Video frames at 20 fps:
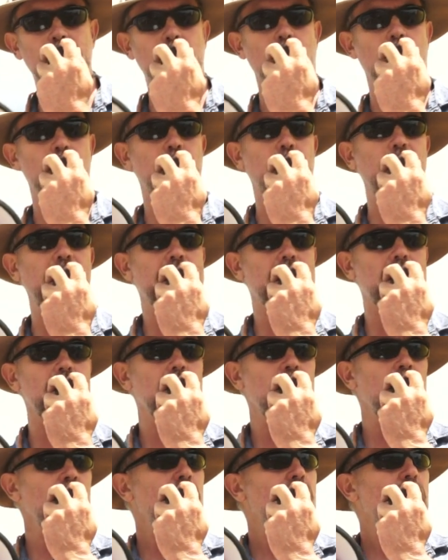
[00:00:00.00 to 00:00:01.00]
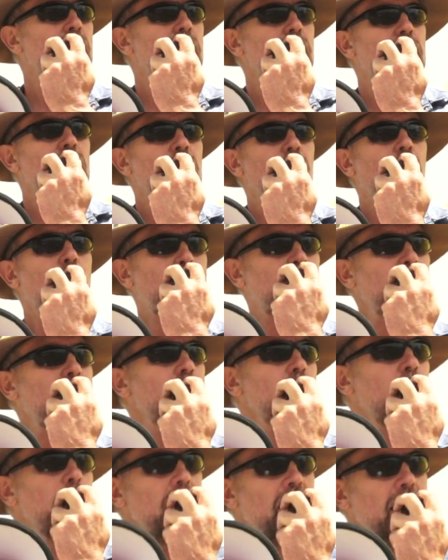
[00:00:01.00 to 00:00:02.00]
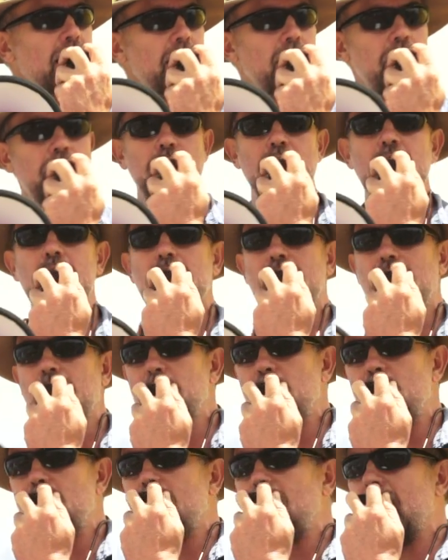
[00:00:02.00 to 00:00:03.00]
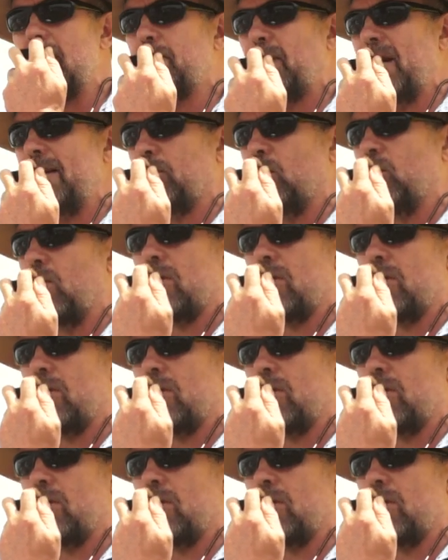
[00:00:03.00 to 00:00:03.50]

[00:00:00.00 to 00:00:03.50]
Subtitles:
of conflict. Often in the media and in the community, people